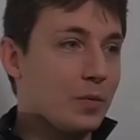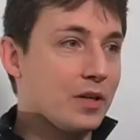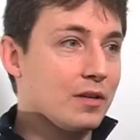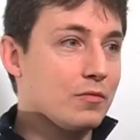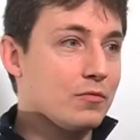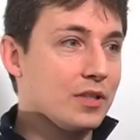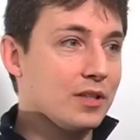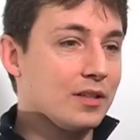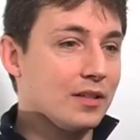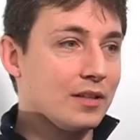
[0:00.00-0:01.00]
We are
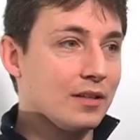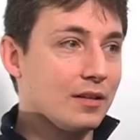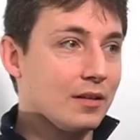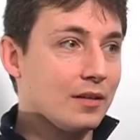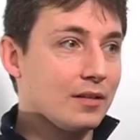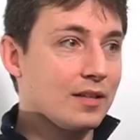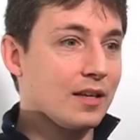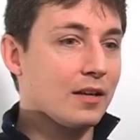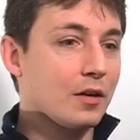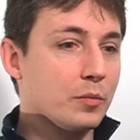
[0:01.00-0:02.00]
really
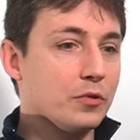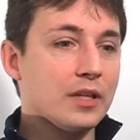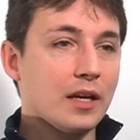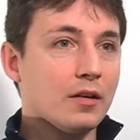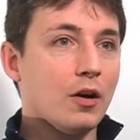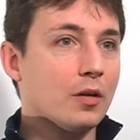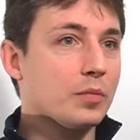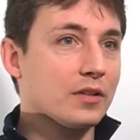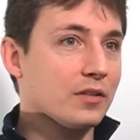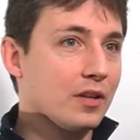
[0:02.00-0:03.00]
taking our community at heart
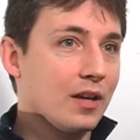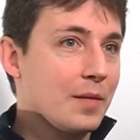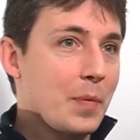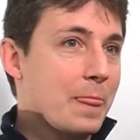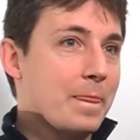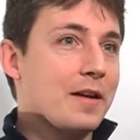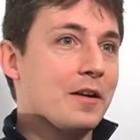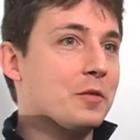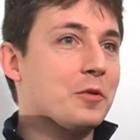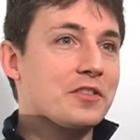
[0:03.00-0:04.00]
because they
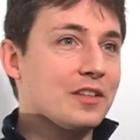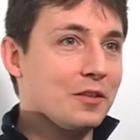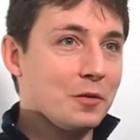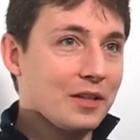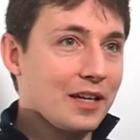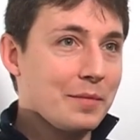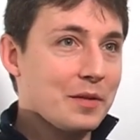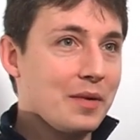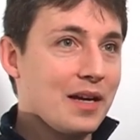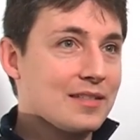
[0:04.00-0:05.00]
are the ones that know the game
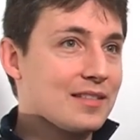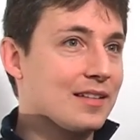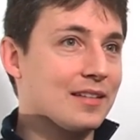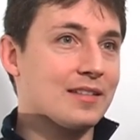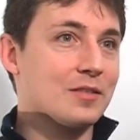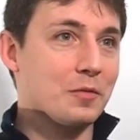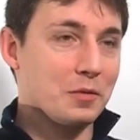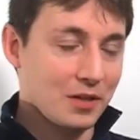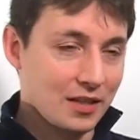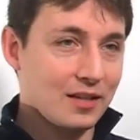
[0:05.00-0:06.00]
the best, and so we
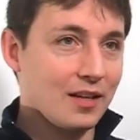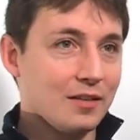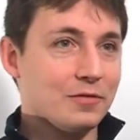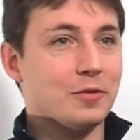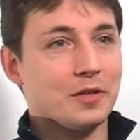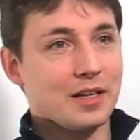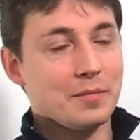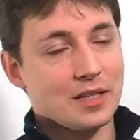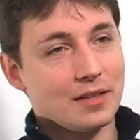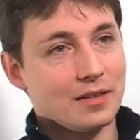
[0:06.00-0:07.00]
want to cater for
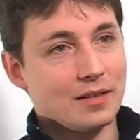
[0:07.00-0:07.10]
them and